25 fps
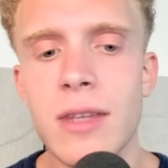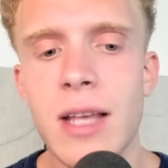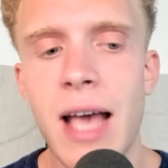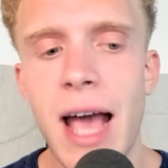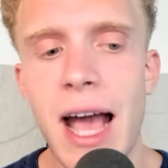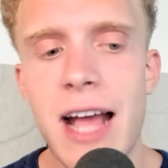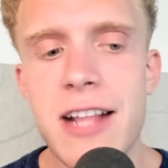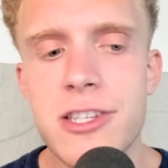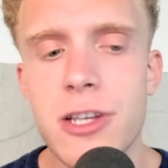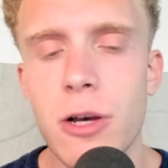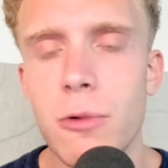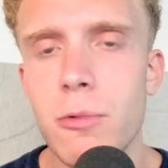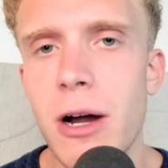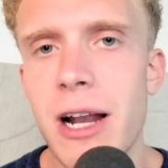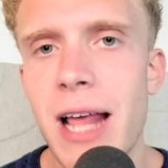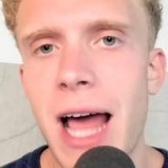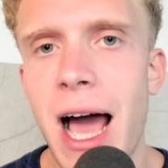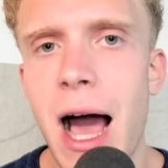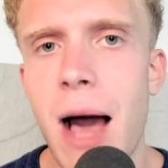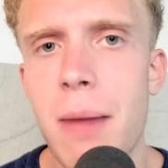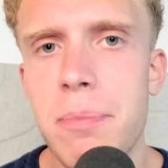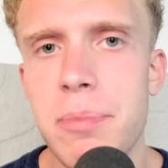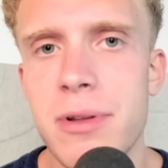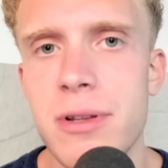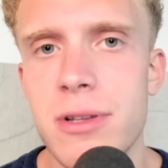And so what
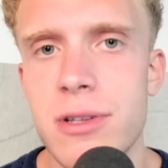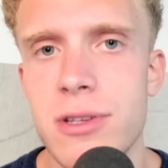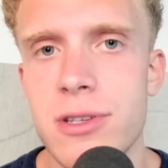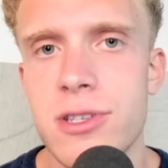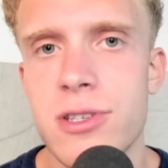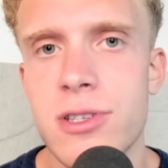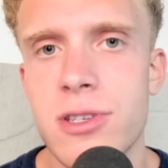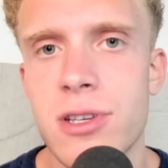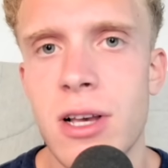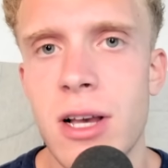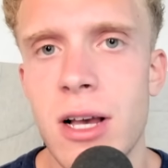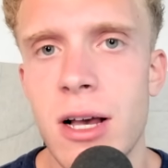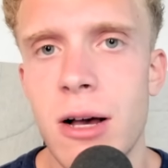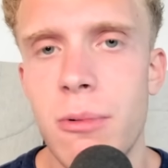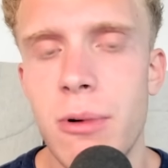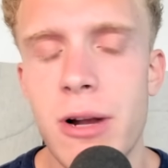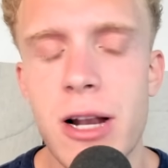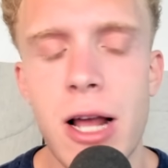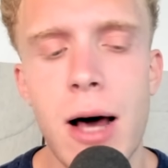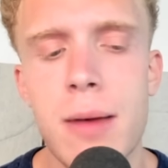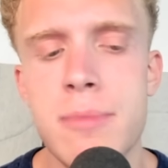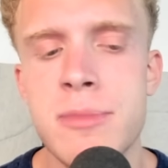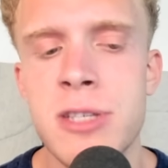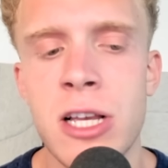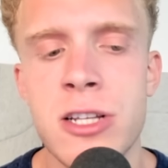happens when
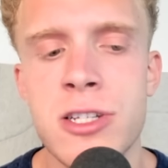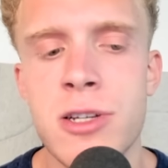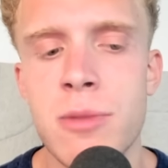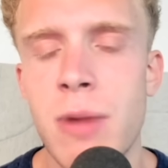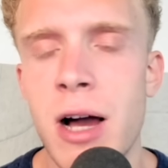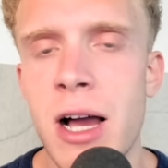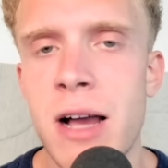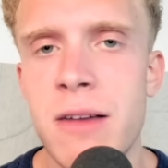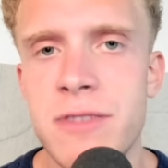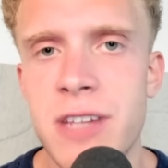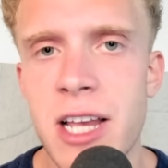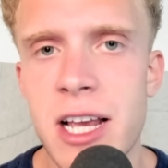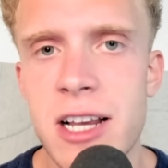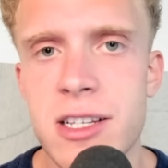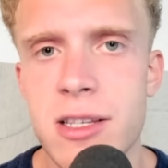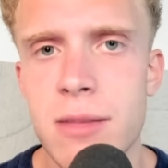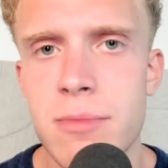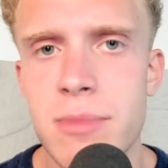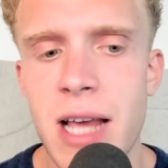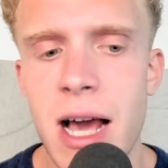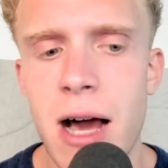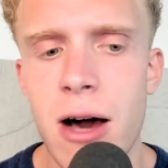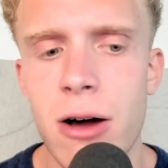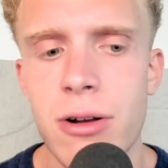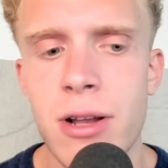Khamzat Chimaev takes him
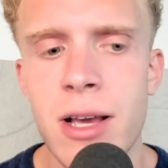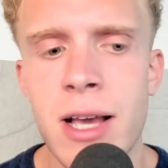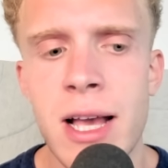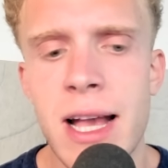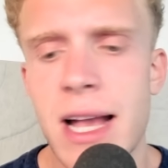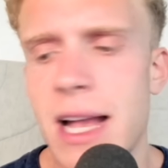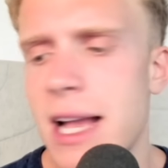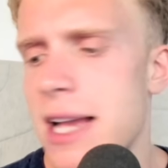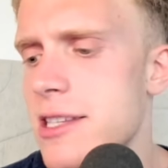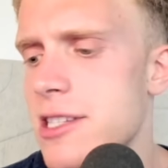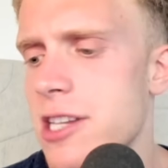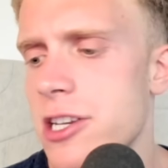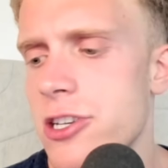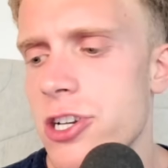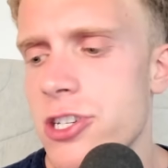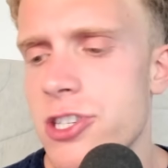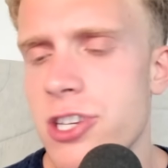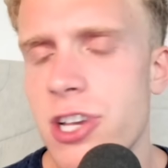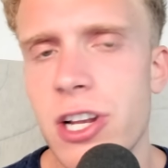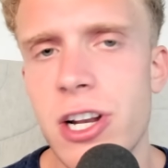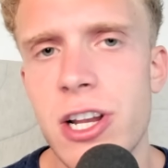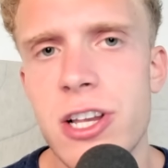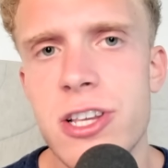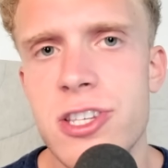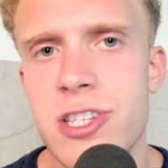down? Is he just
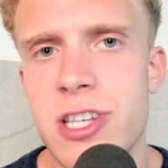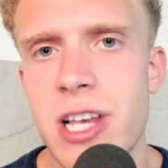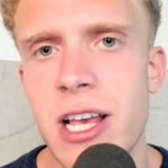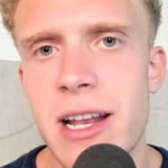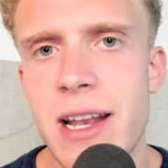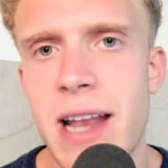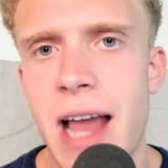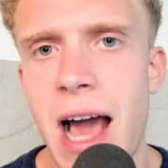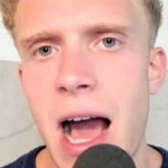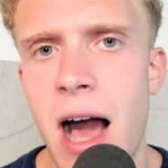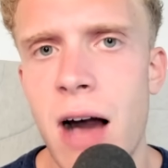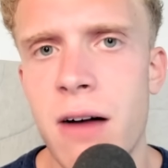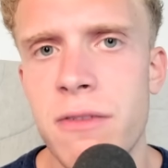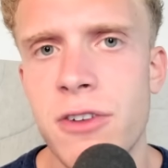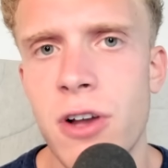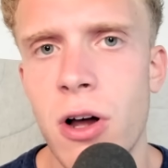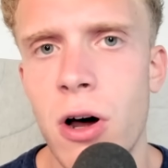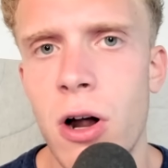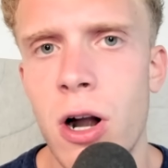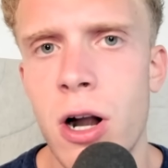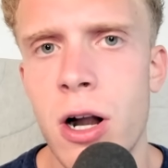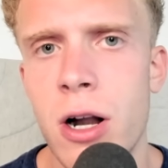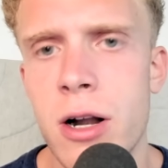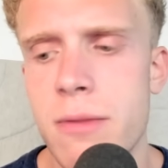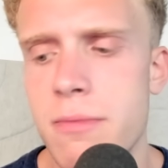going to sit in half
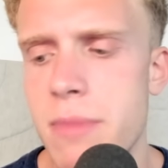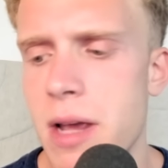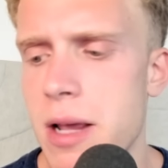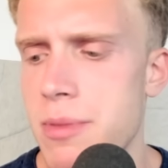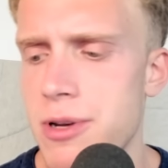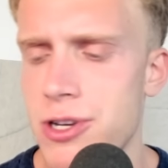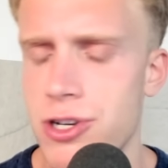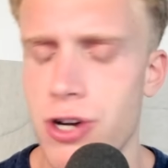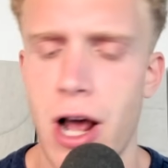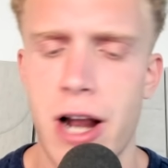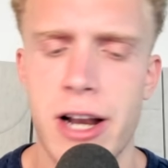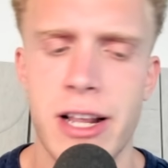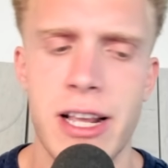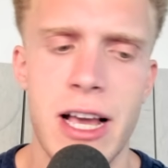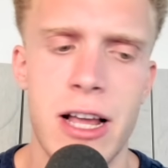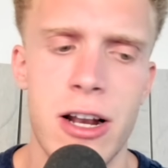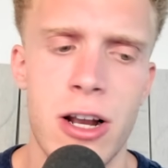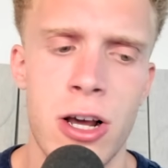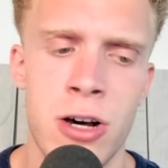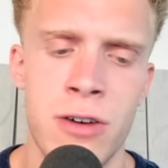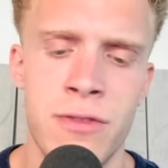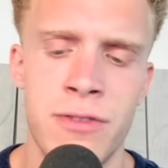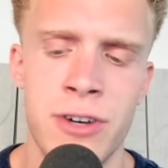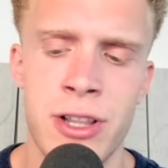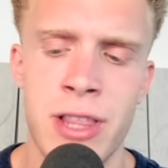guard and maybe try to get
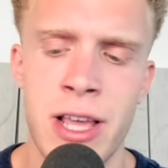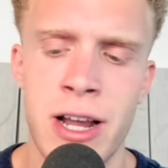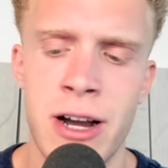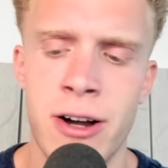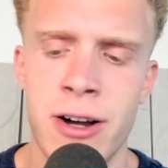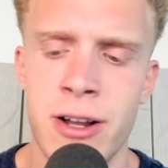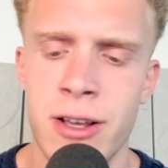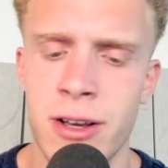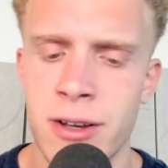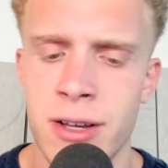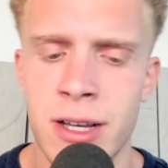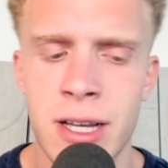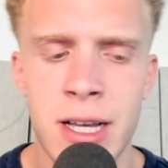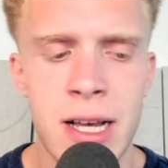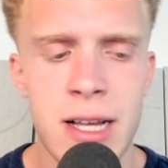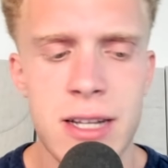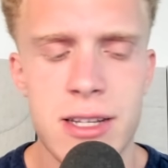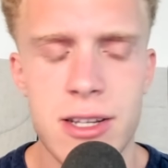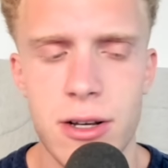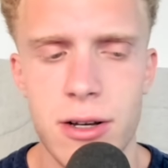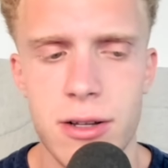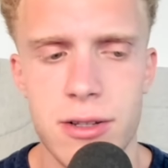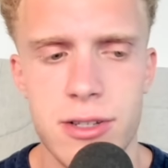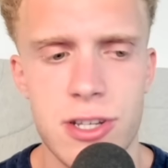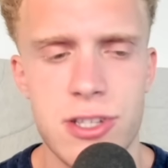over there
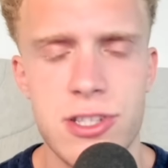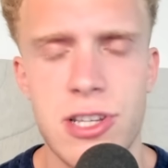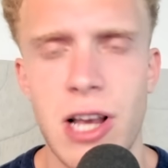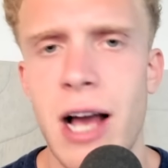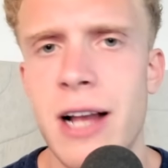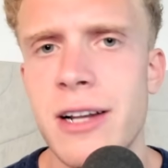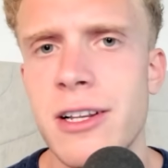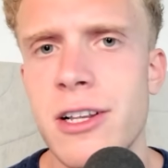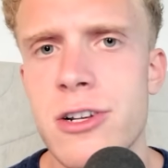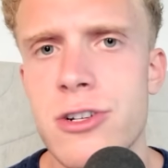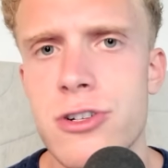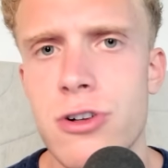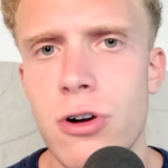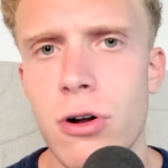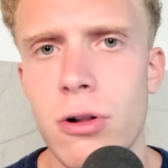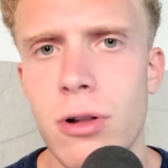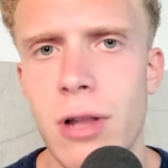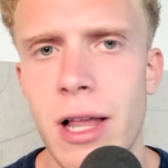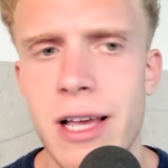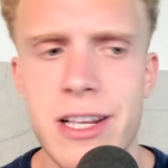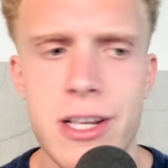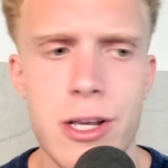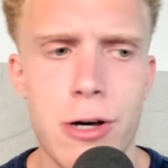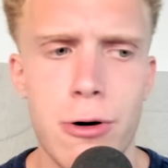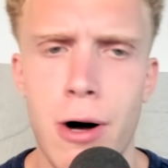to side control
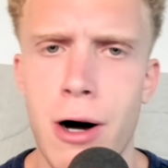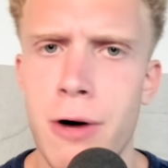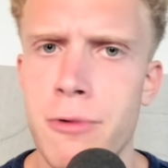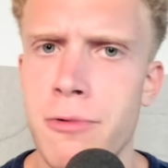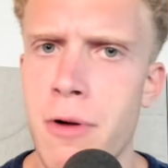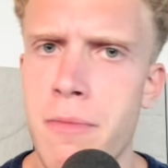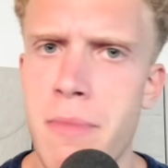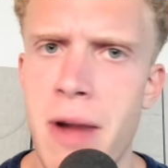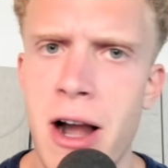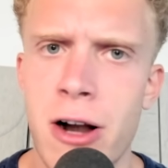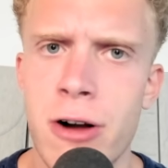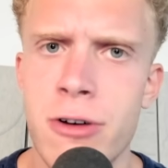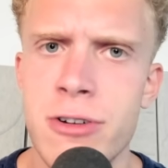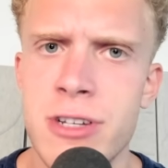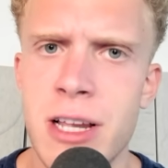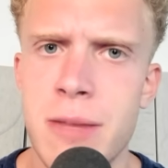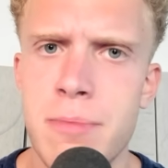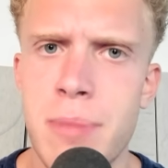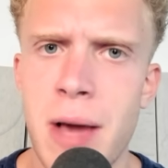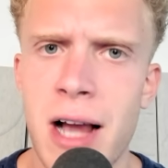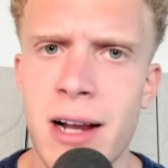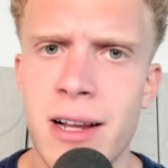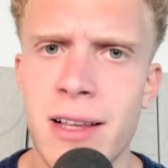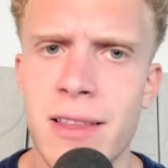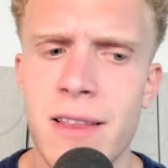like Yoel Romero did
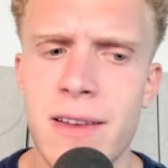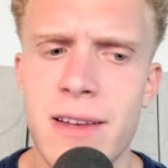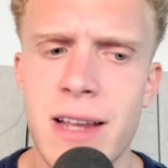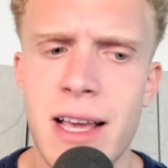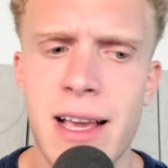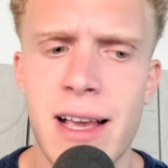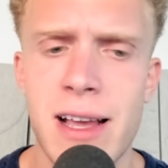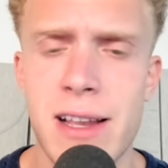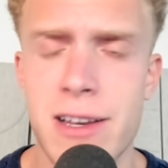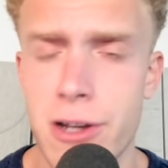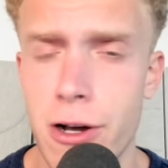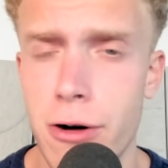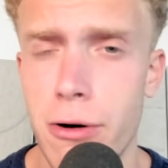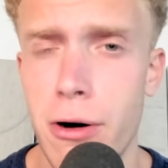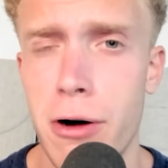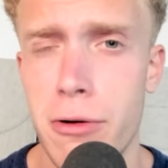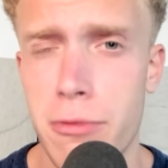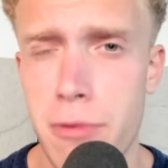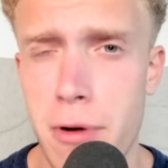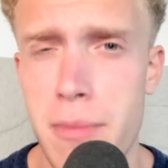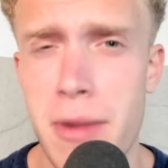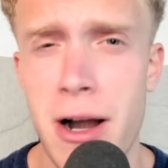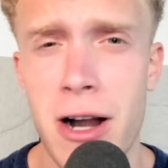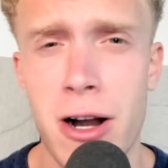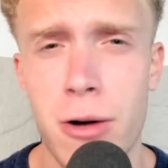back in the day? And Yoel
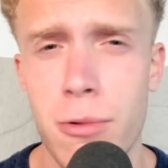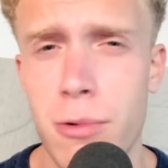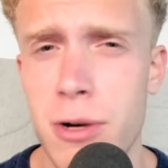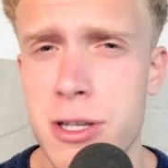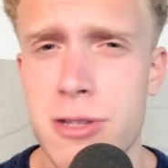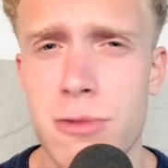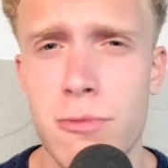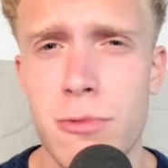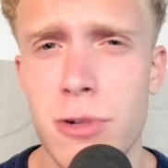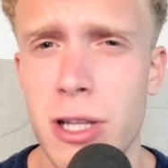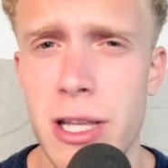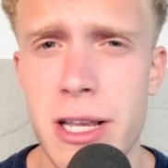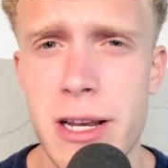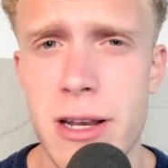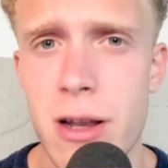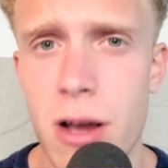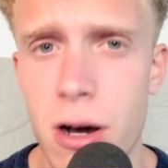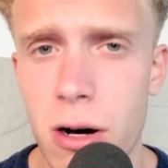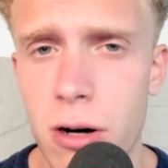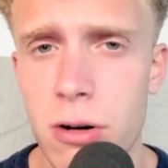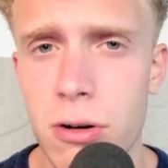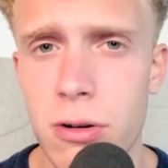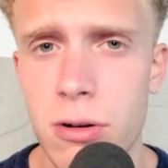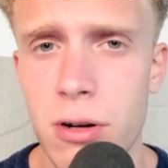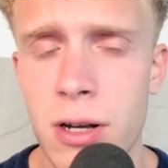Romero wasn't really
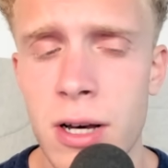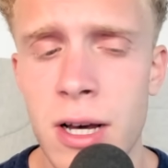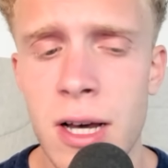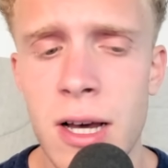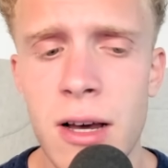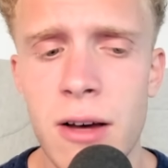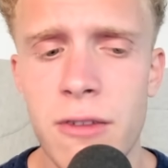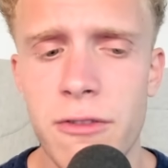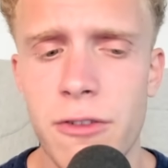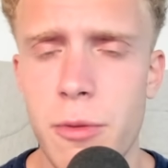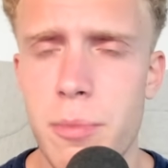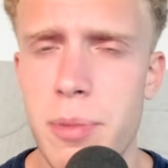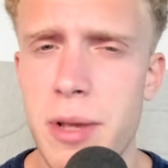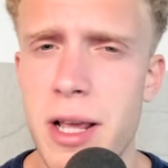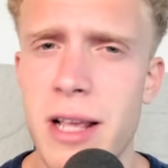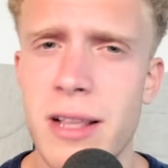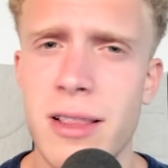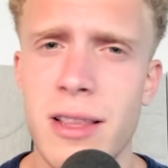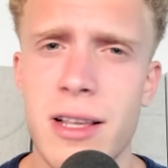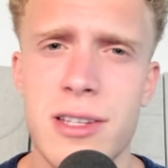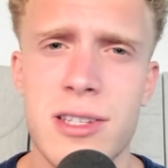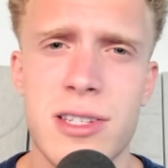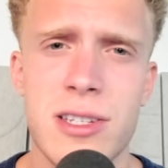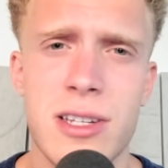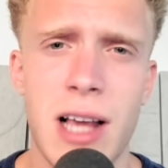known for being
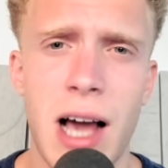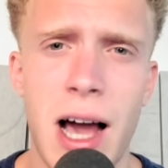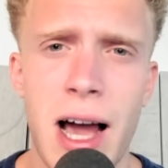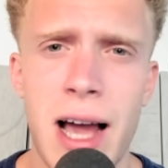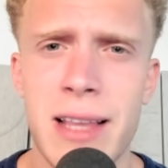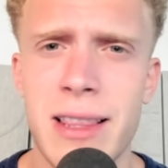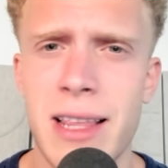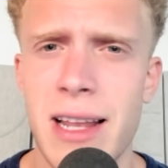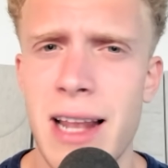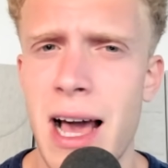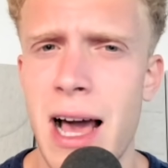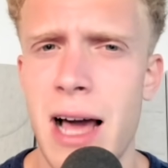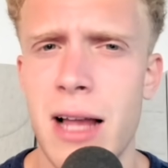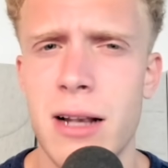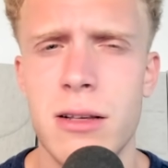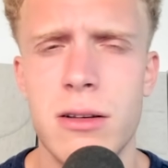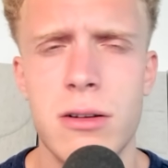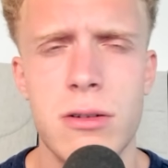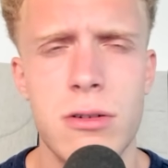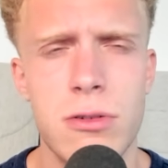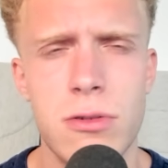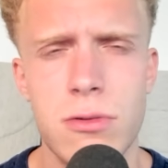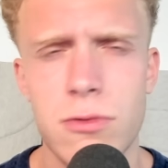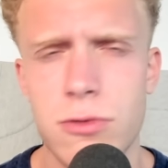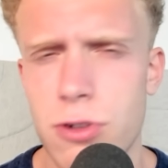this guy that had
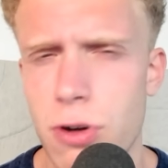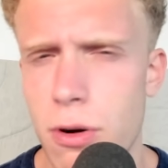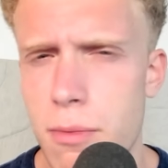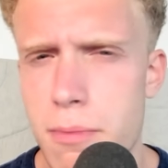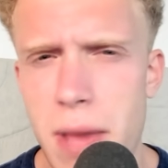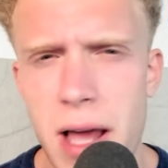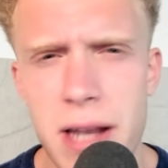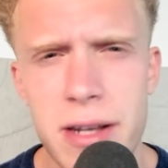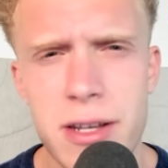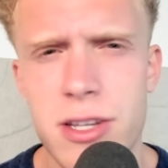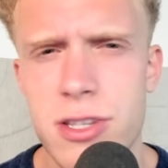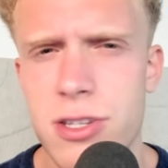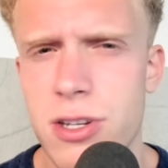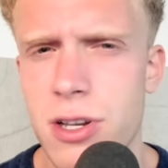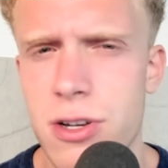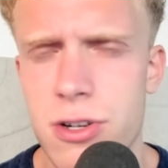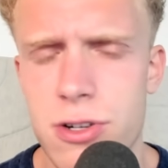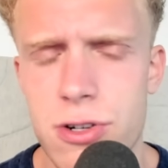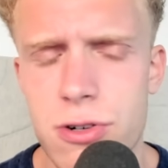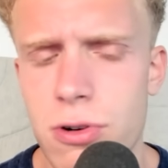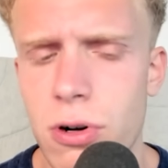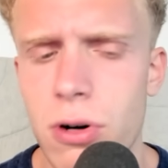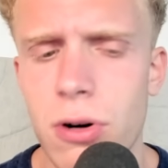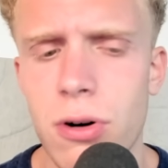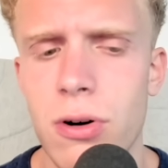tremendous
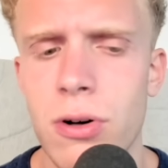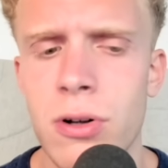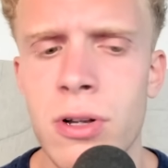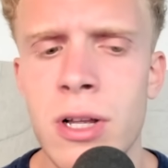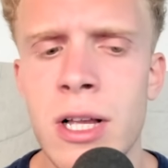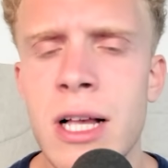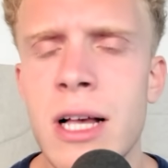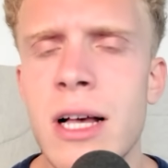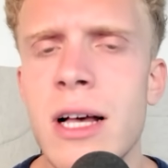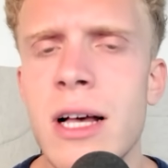control.